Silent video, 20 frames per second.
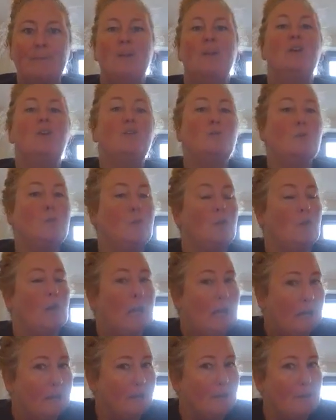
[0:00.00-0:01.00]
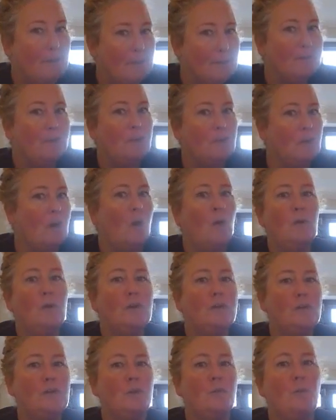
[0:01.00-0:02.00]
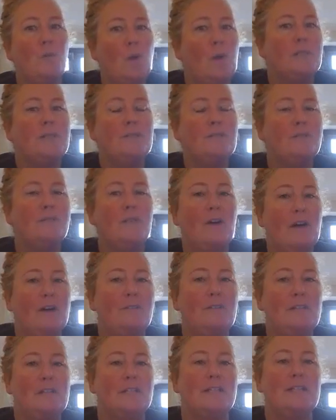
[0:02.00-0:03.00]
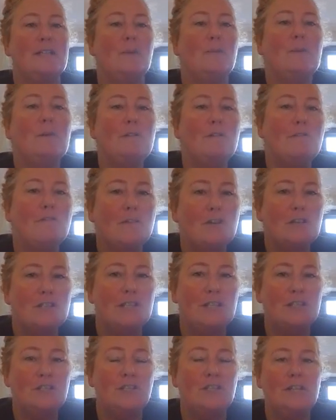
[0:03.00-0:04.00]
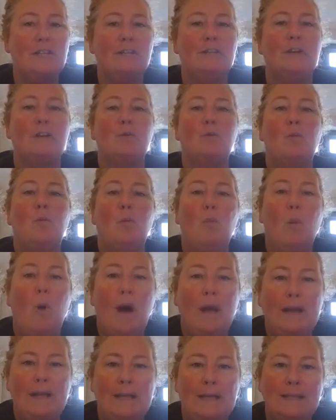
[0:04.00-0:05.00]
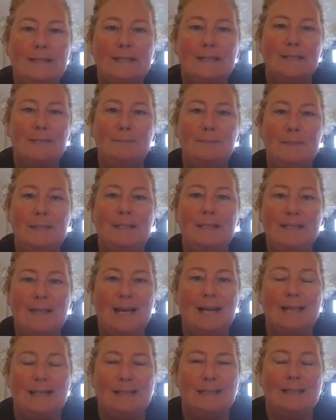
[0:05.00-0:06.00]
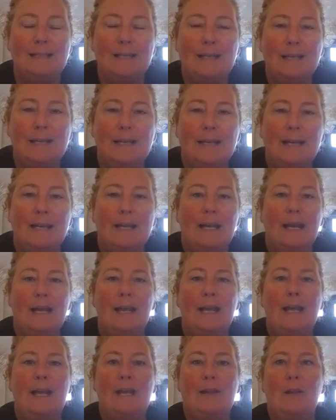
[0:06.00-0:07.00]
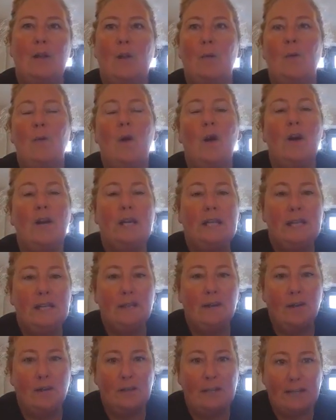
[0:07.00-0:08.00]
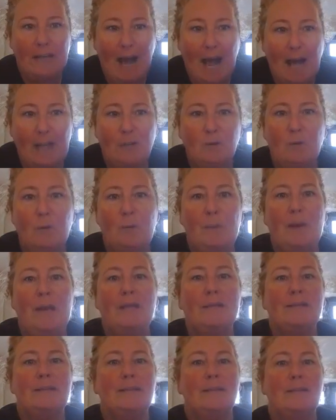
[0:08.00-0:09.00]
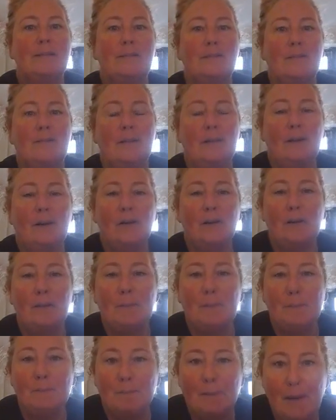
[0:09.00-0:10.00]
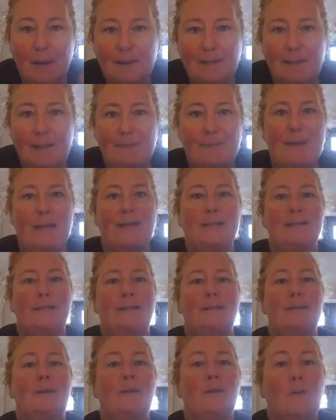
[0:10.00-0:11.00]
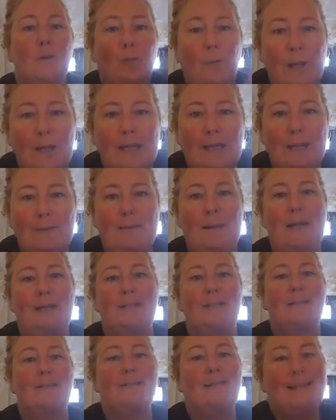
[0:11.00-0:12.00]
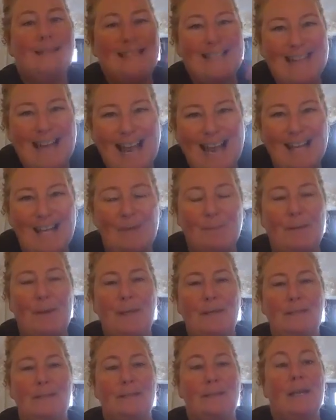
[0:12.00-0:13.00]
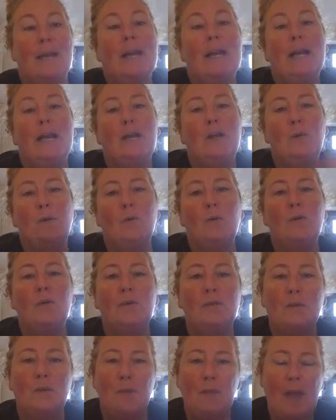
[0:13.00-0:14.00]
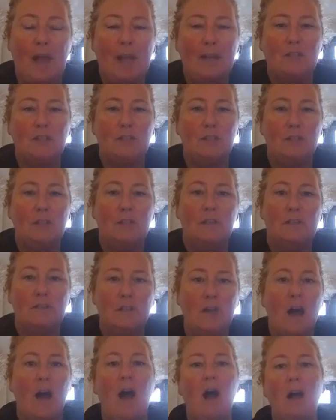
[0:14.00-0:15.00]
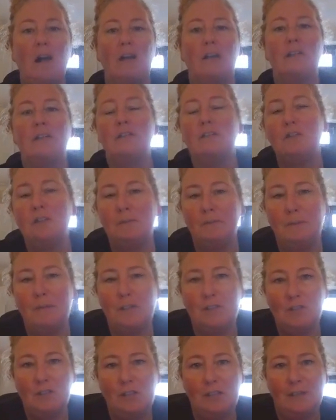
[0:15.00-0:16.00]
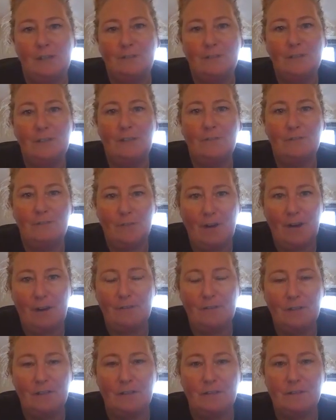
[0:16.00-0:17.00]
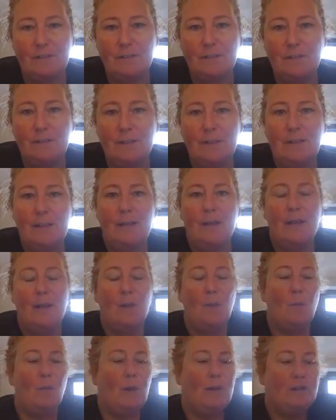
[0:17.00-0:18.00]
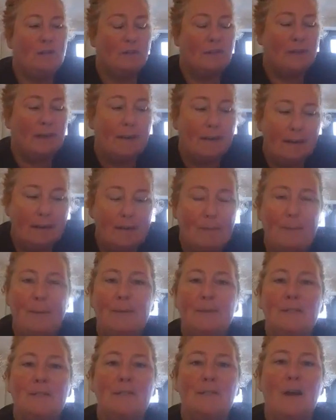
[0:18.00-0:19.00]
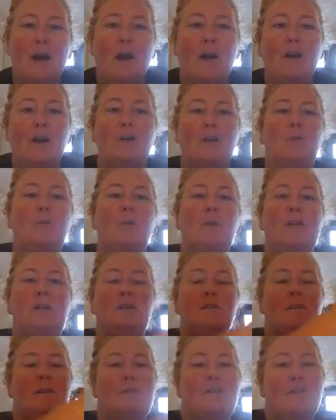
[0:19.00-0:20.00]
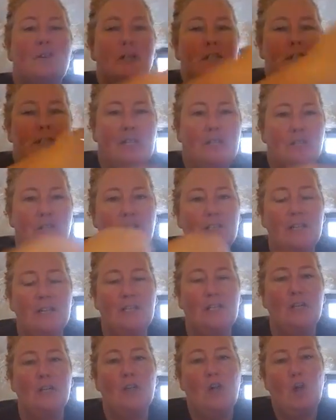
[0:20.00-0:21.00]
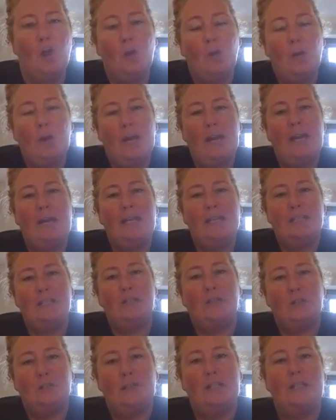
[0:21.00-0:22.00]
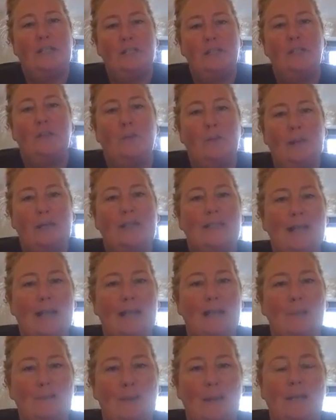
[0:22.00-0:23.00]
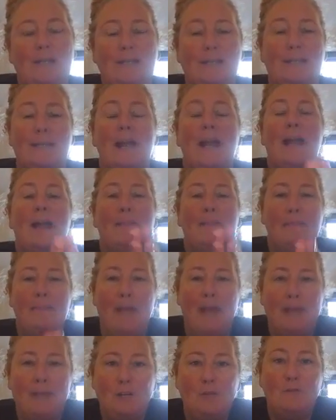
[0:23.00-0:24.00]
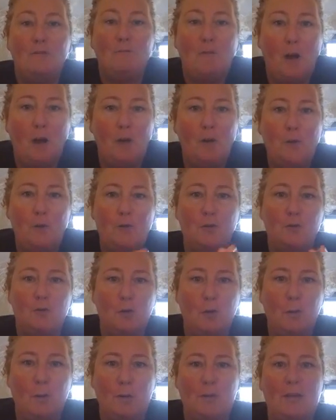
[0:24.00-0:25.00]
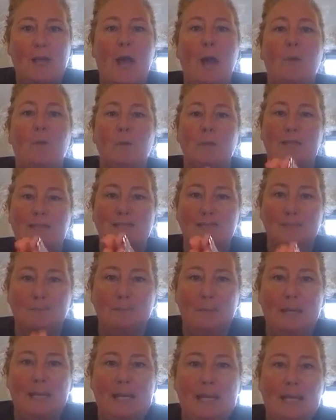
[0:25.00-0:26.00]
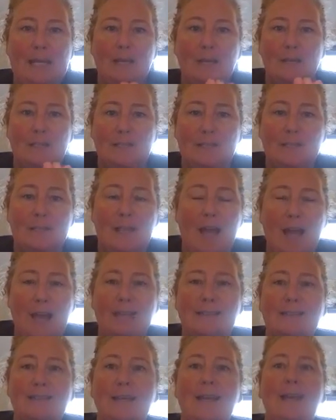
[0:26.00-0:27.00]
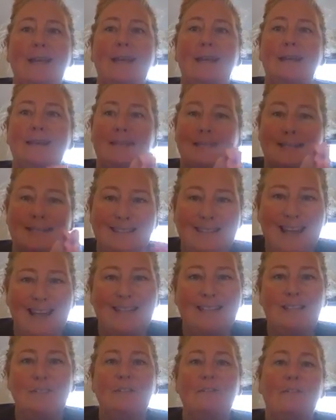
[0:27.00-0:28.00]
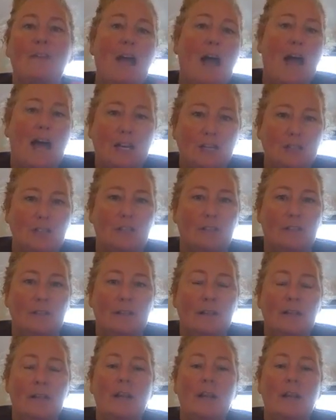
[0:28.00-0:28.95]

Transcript: because we're clear about the goal that you want in 5 years. Then we reverse engineer it. What needs to be done, on an annual basis, on a monthly basis, on a weekly basis, on a daily basis, in order for that target to be achieved in 5 years. When you're clear about the target and when you reverse engineer and you know what it is that you need to do on a daily basis, then you follow through with that with speedy, concise, decisive action